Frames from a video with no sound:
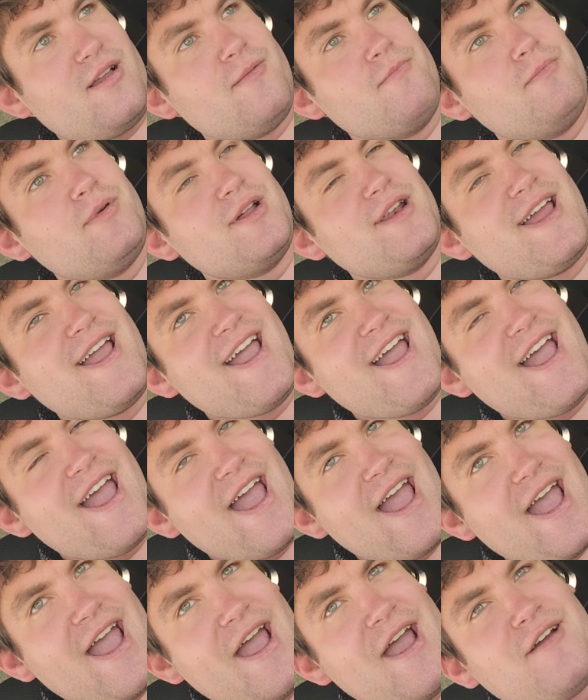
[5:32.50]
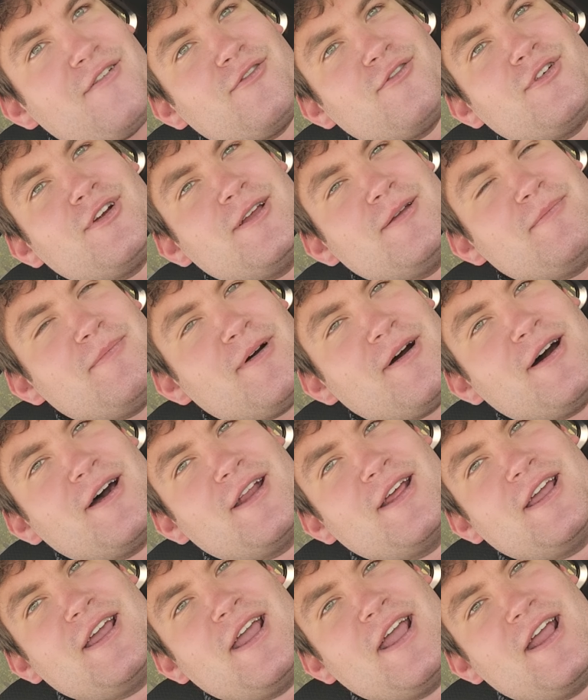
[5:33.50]
But
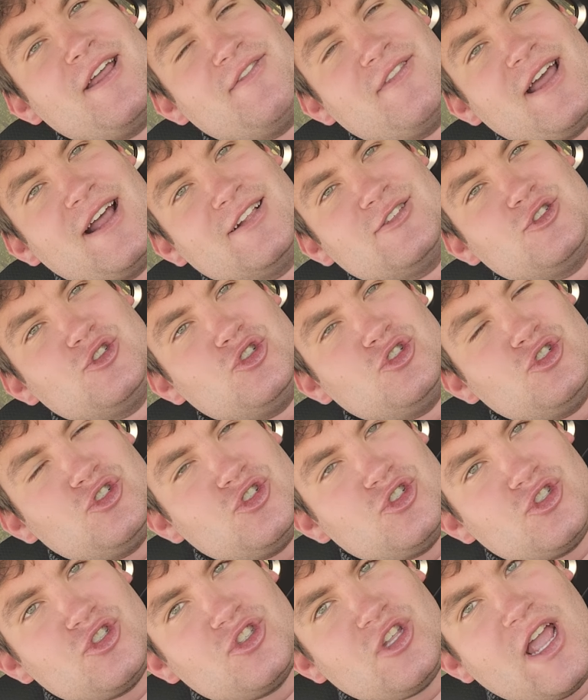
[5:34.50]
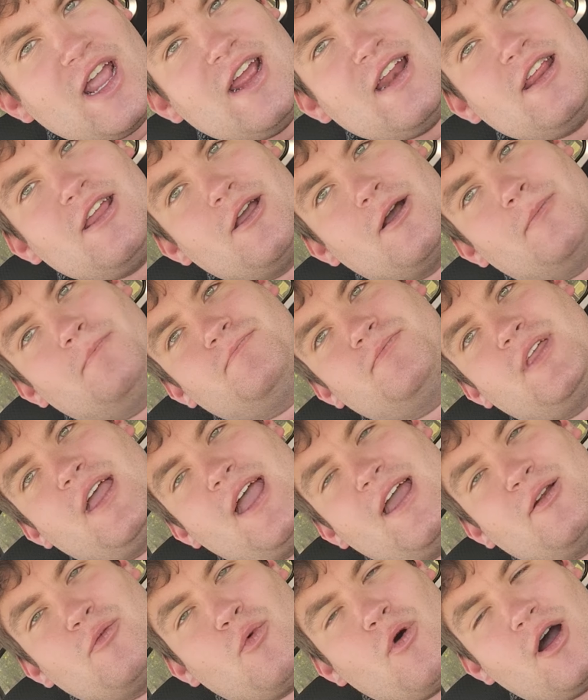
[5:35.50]
everybody in that stadium
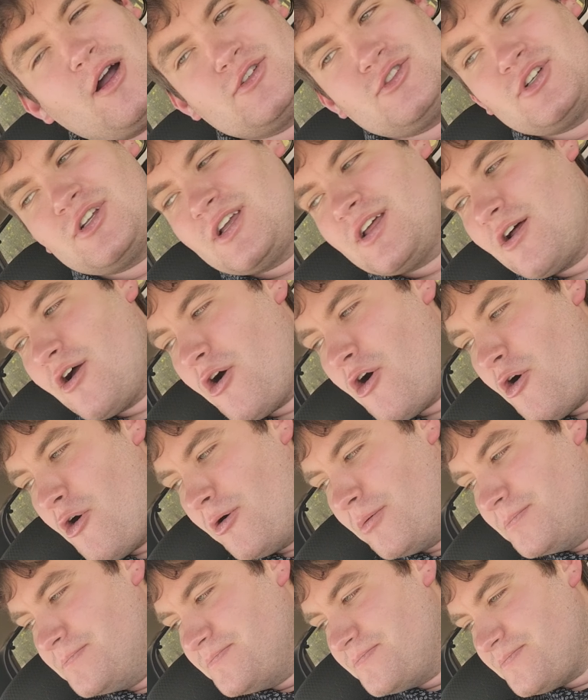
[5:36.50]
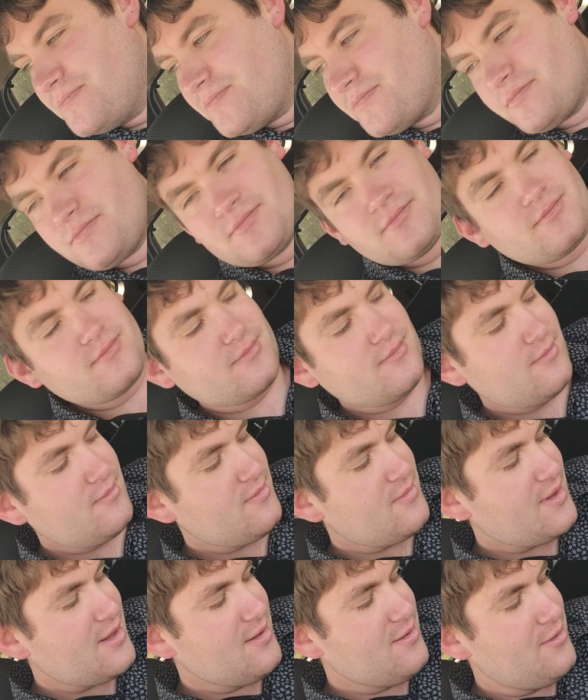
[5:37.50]
and watching at home
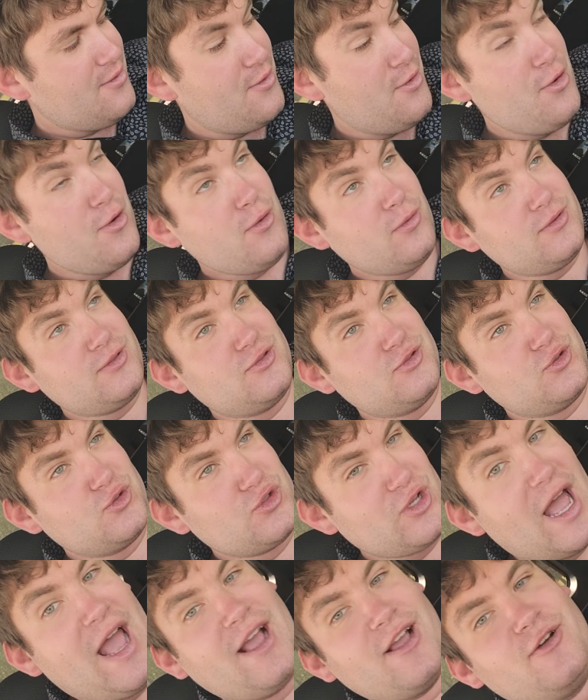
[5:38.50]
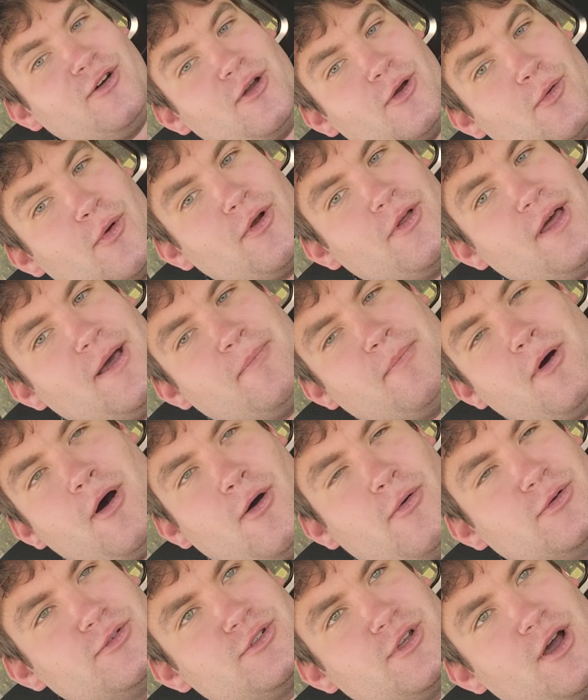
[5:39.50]
knew exactly where that
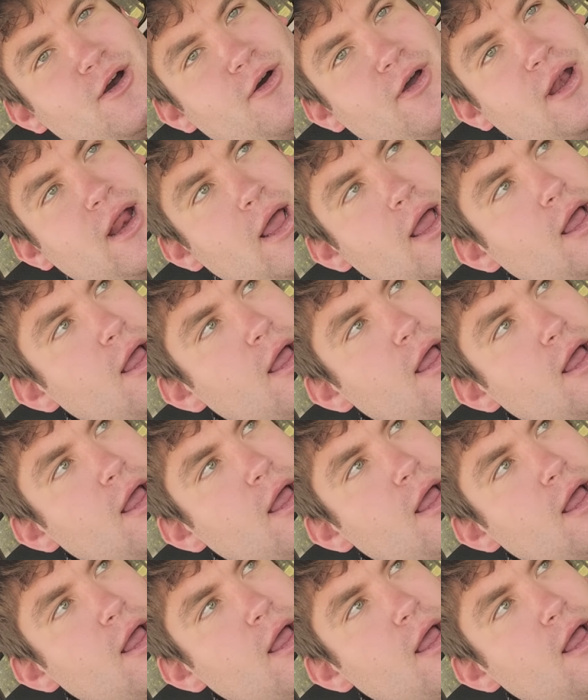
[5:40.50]
ball was going.